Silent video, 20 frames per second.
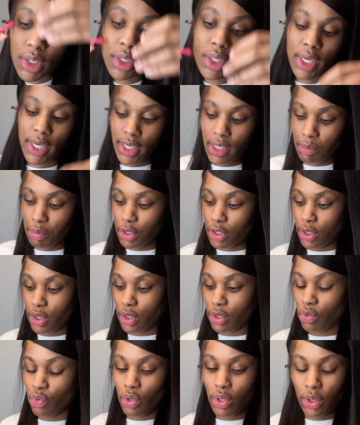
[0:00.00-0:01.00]
I am just
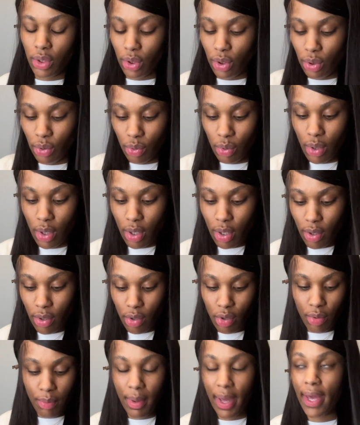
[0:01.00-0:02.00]
going to
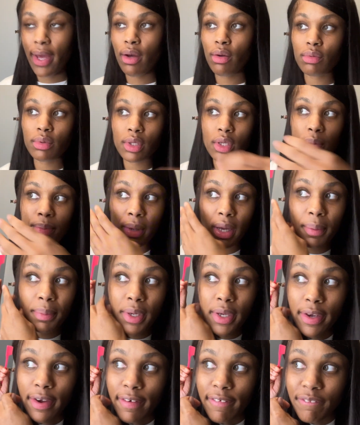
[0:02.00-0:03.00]
comb out the baby
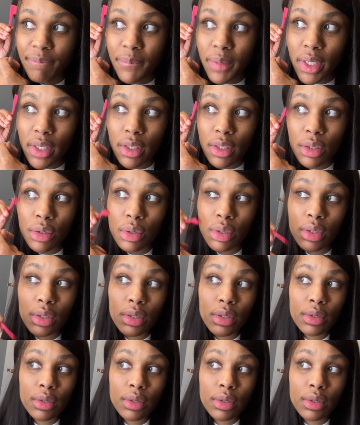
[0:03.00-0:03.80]
hair first.